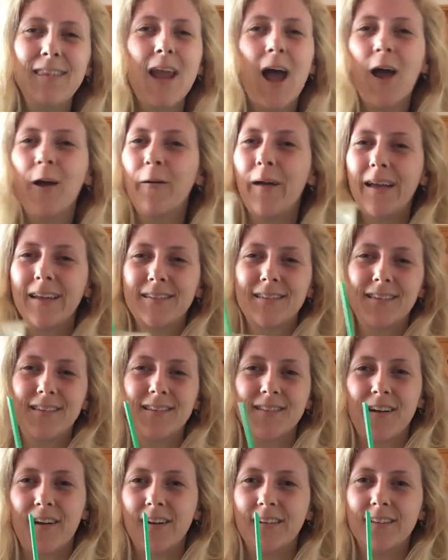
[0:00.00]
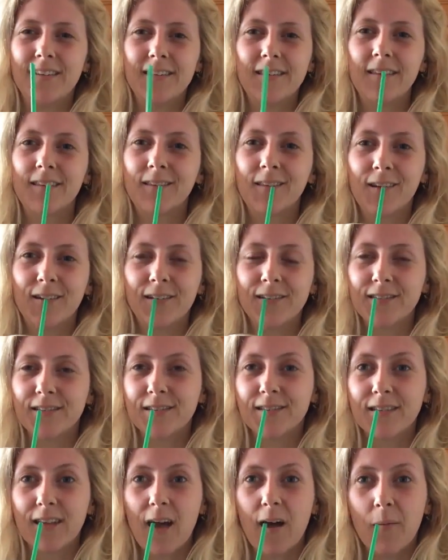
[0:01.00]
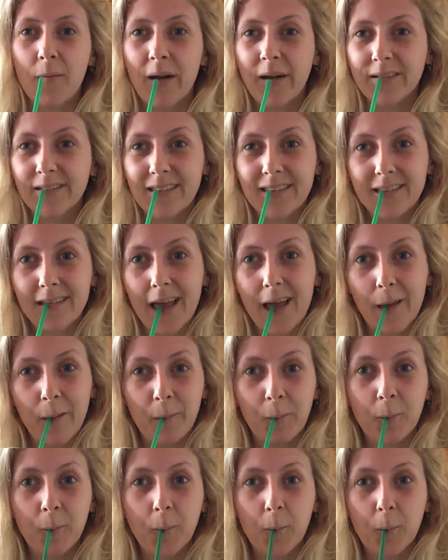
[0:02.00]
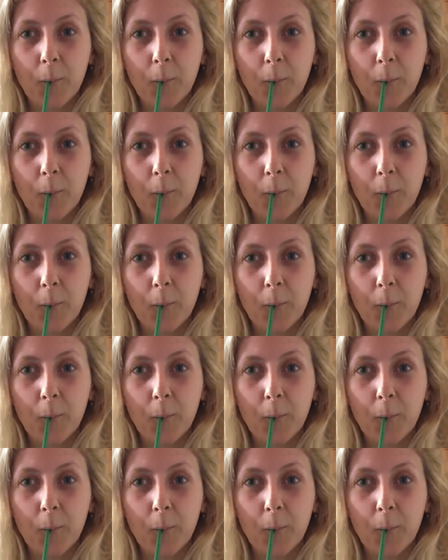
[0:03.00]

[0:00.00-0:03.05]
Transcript: No exercise is as good as a Starbucks, is it?